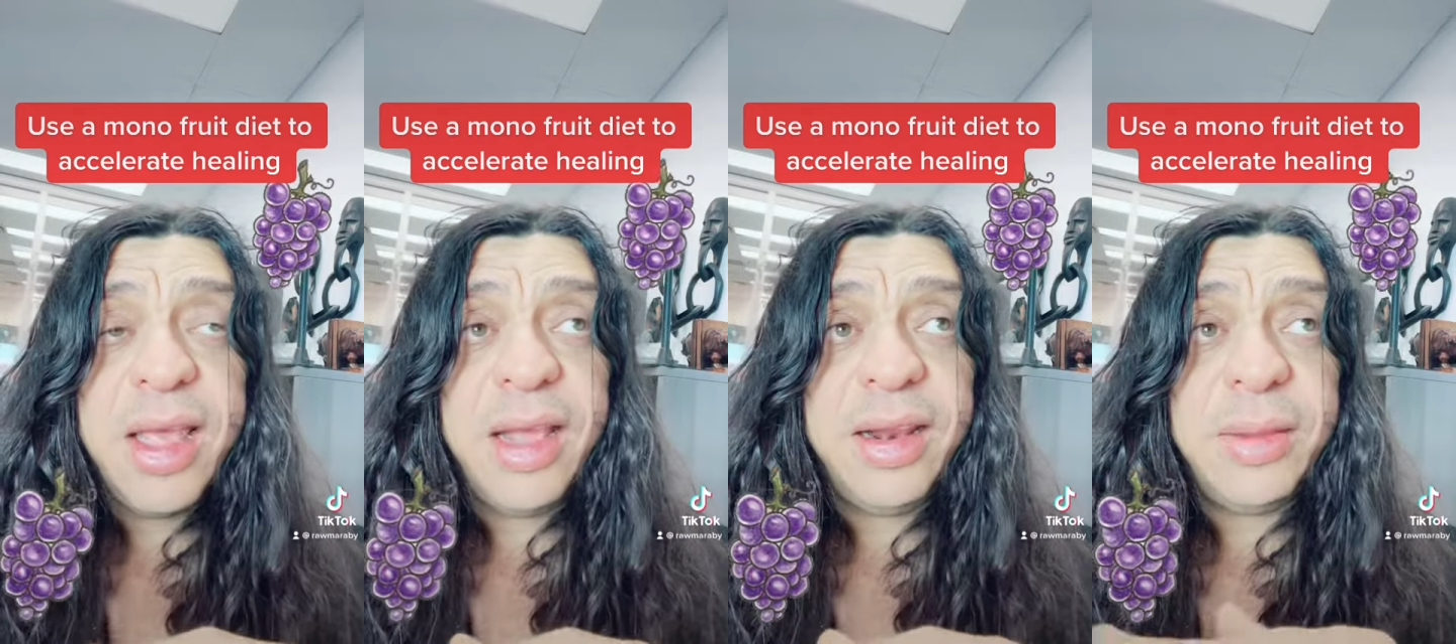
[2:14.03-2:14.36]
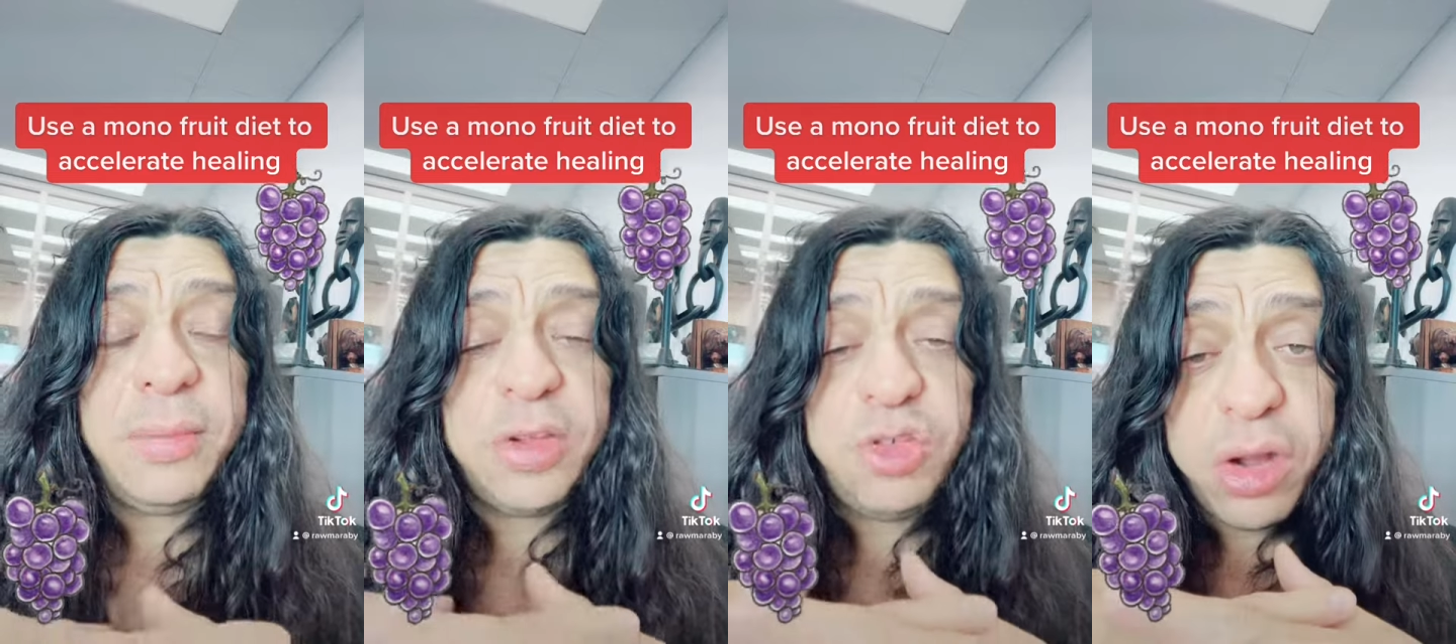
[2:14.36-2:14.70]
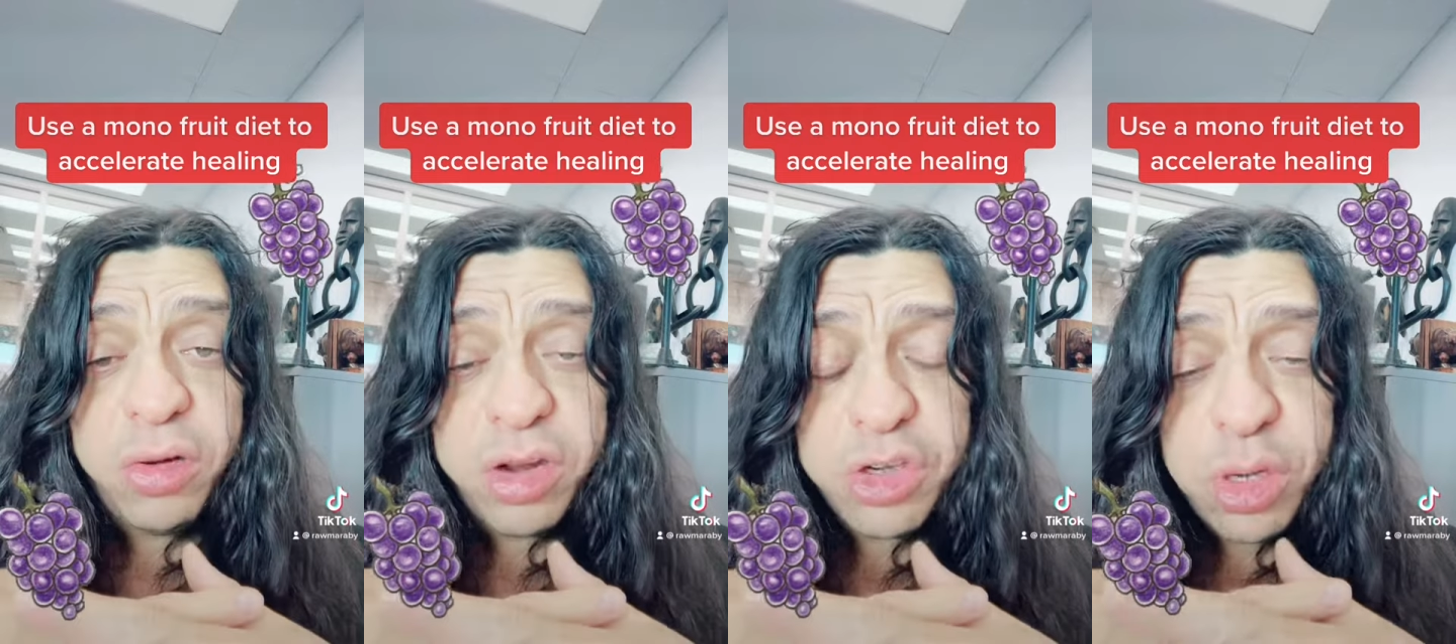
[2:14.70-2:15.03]
and then
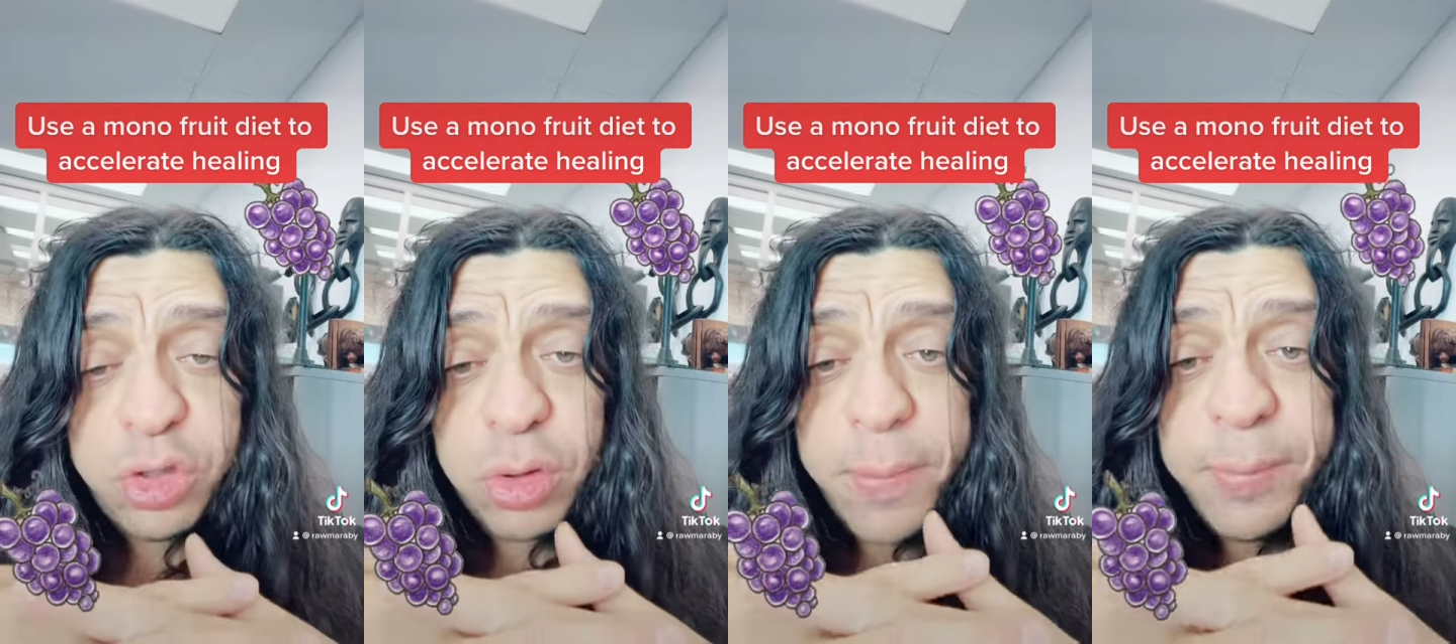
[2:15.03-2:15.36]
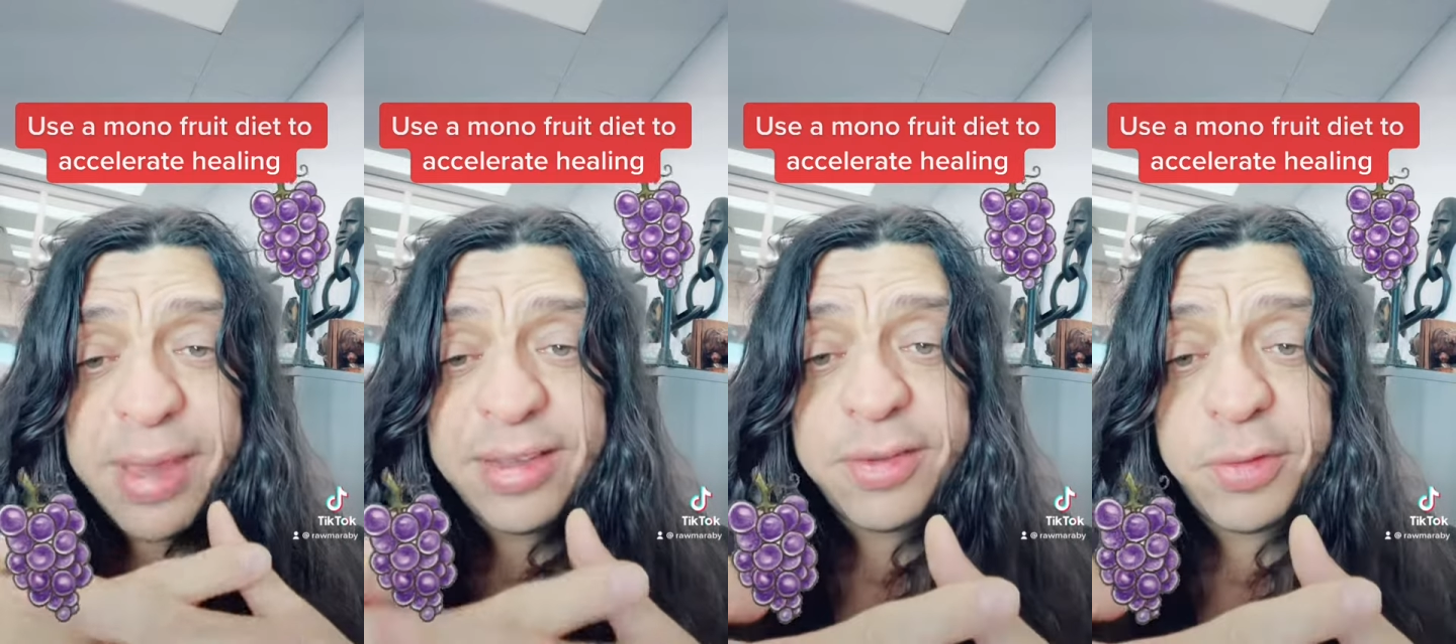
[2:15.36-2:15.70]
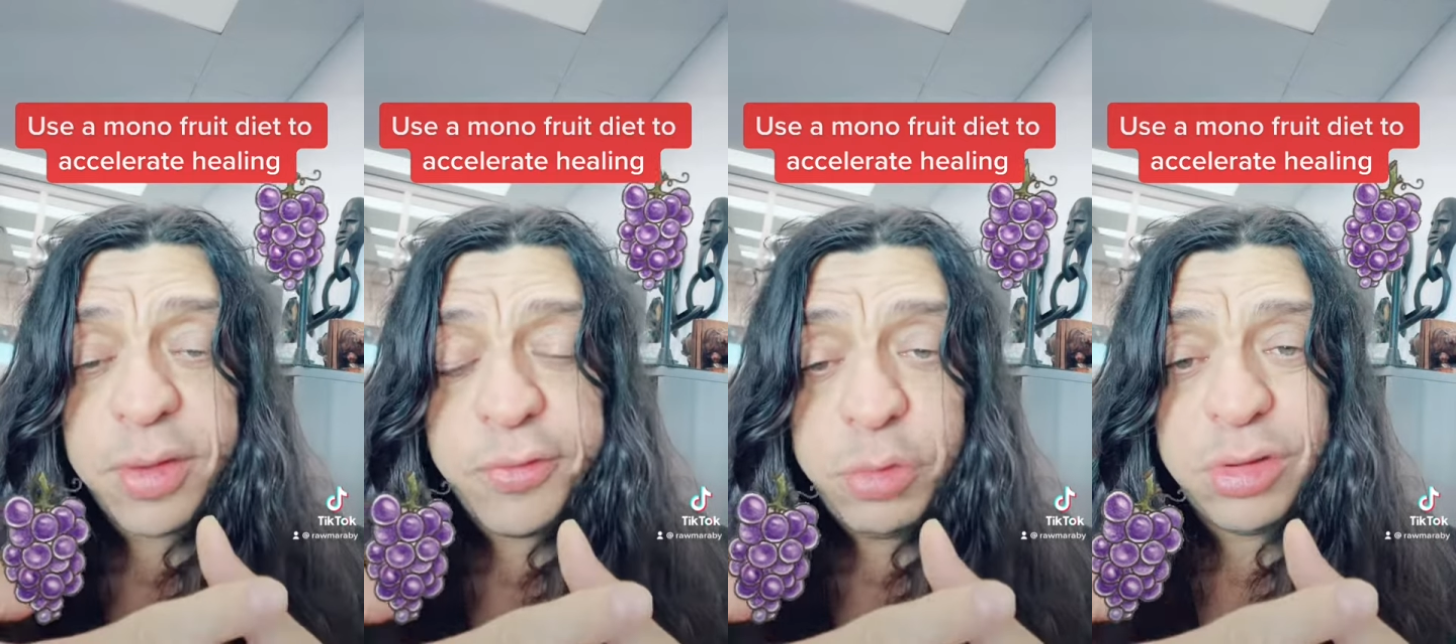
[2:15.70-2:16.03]
graduate to a mixed
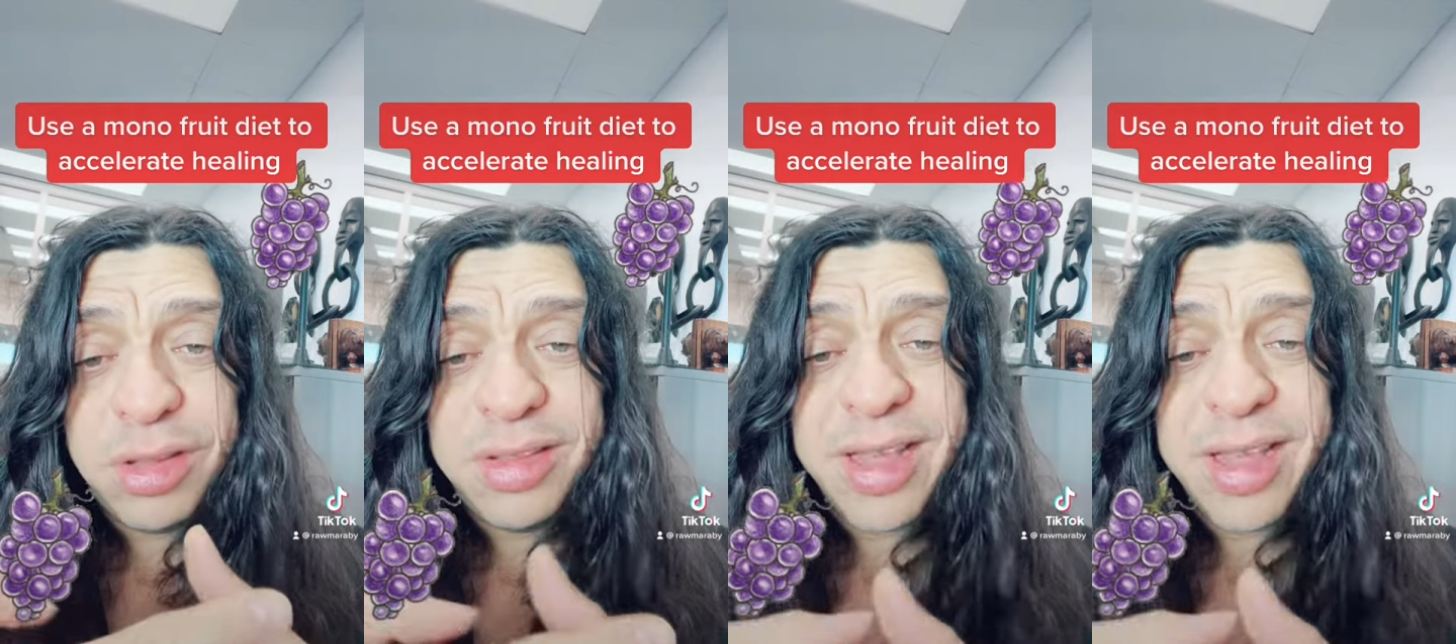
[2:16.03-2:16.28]
fruit